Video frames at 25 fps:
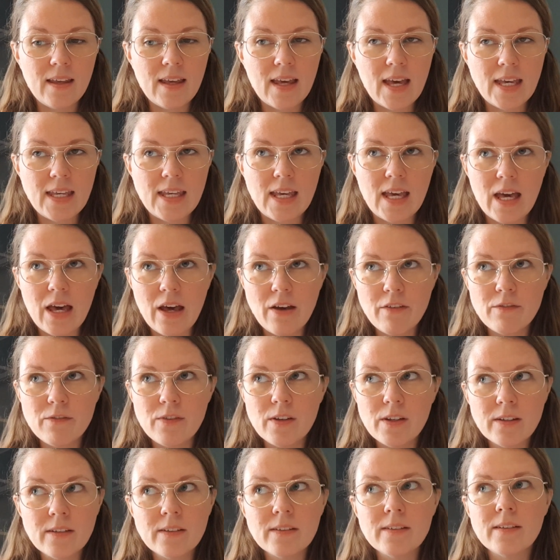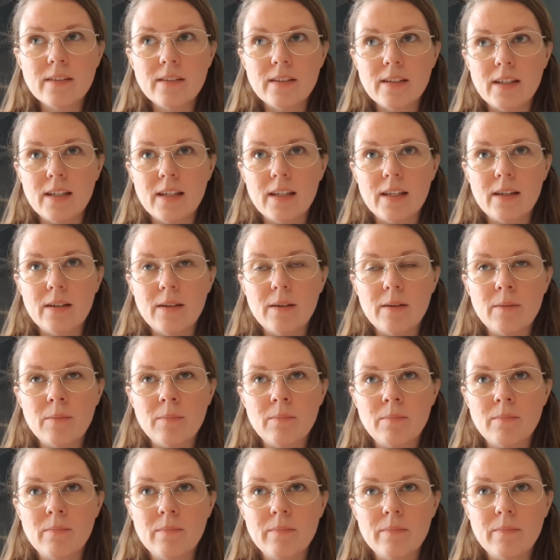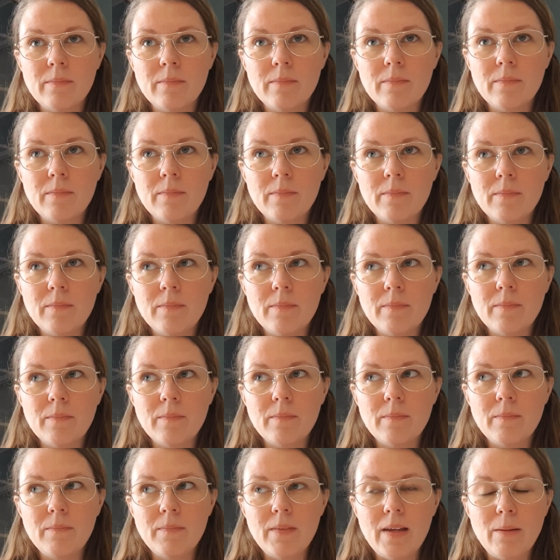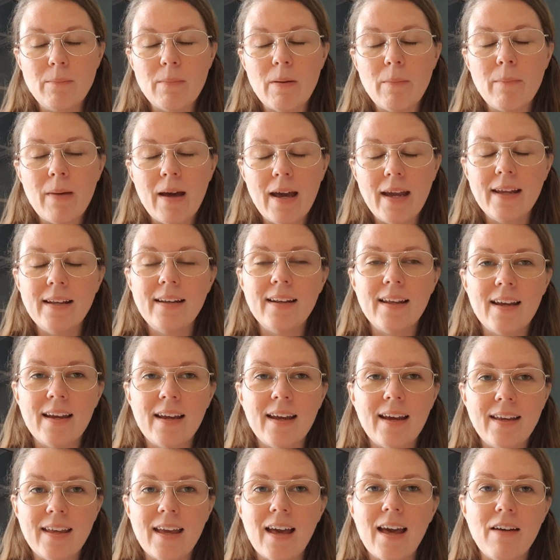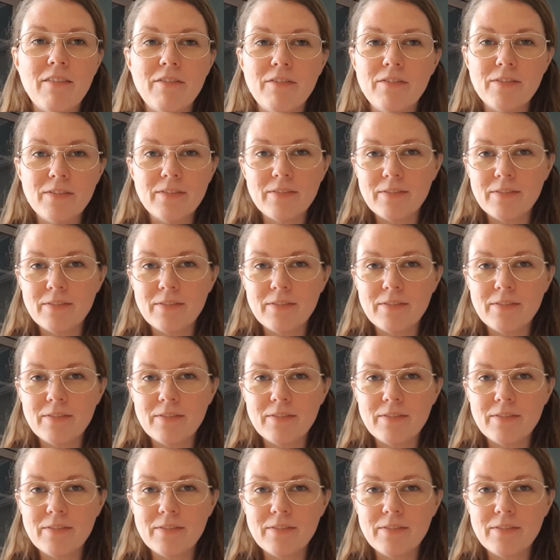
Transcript: I have, in my mind, I have